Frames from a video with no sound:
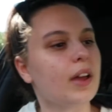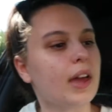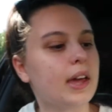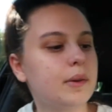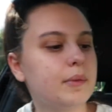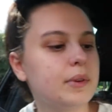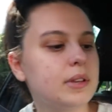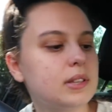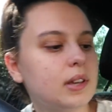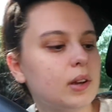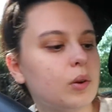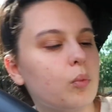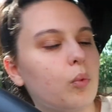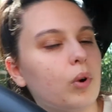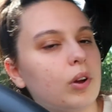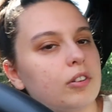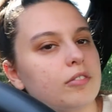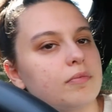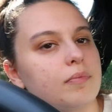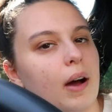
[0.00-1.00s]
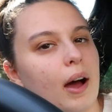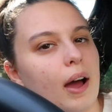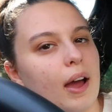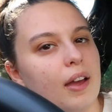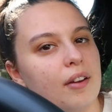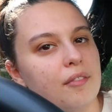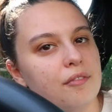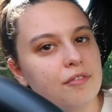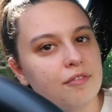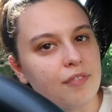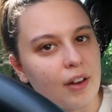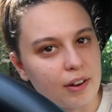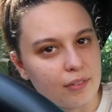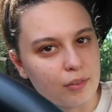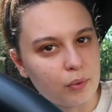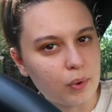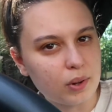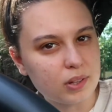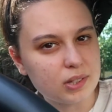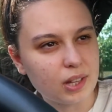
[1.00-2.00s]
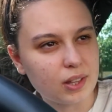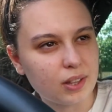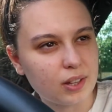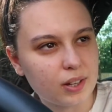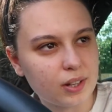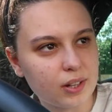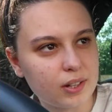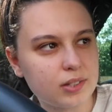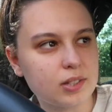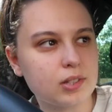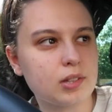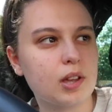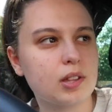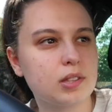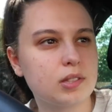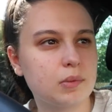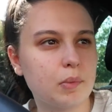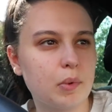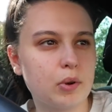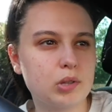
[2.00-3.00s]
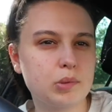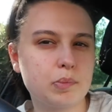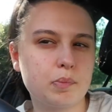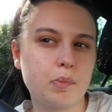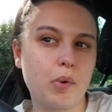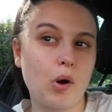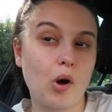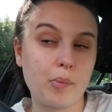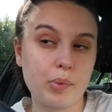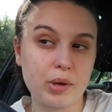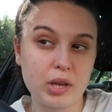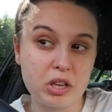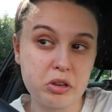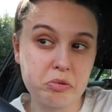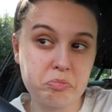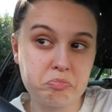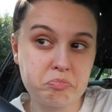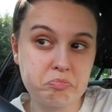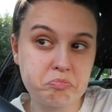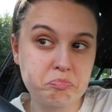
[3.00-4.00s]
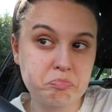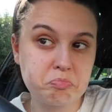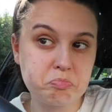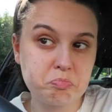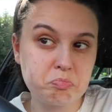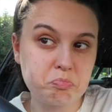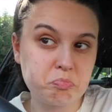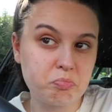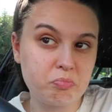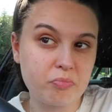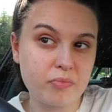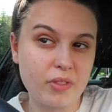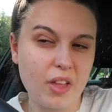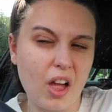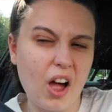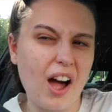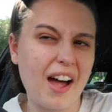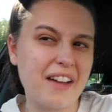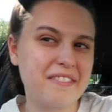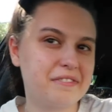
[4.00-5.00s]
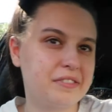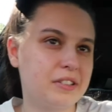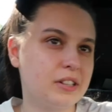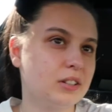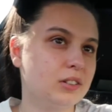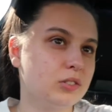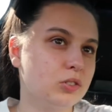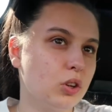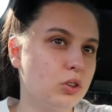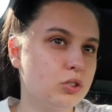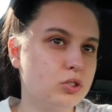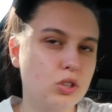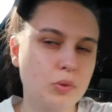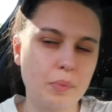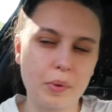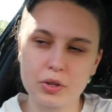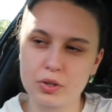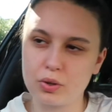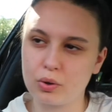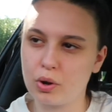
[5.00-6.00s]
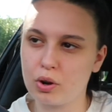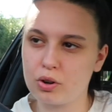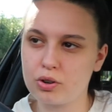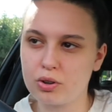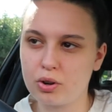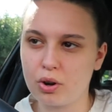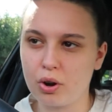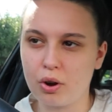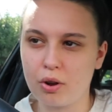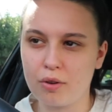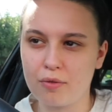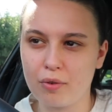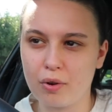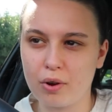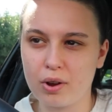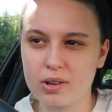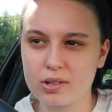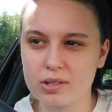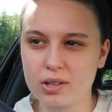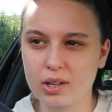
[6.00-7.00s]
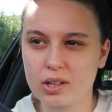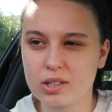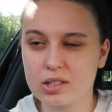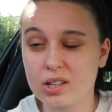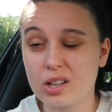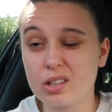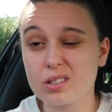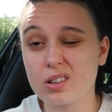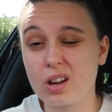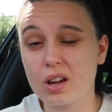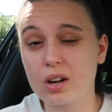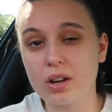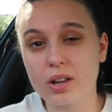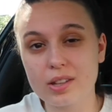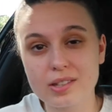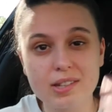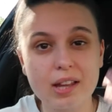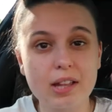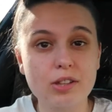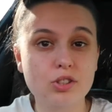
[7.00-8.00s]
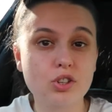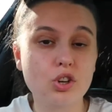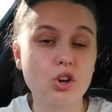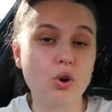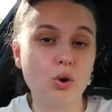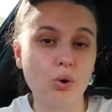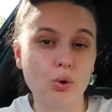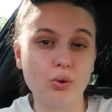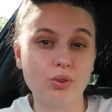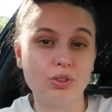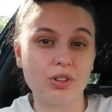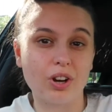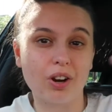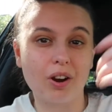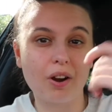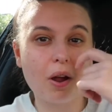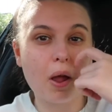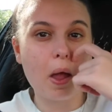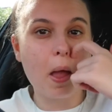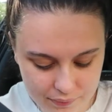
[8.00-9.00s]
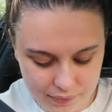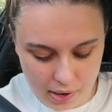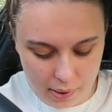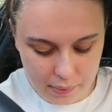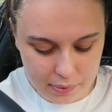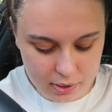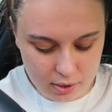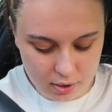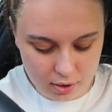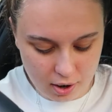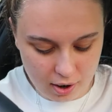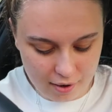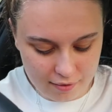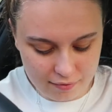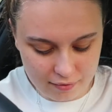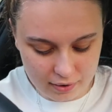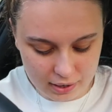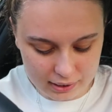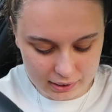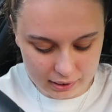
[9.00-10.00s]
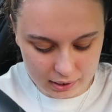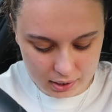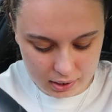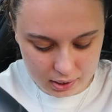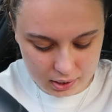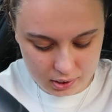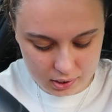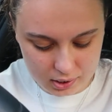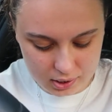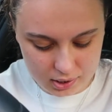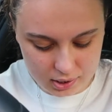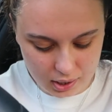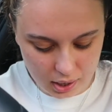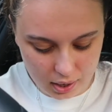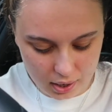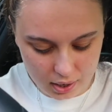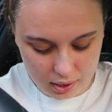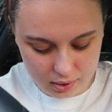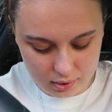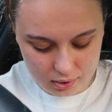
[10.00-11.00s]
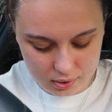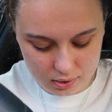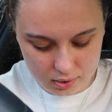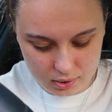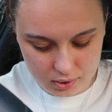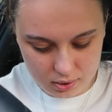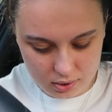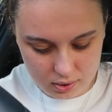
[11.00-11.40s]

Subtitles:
Enemy's like one of my favorite ones, I think, because it's the most poppy. I feel not too much auto-tune on her voice. Like it sounds cool, you know? Now we got I Finally Understand.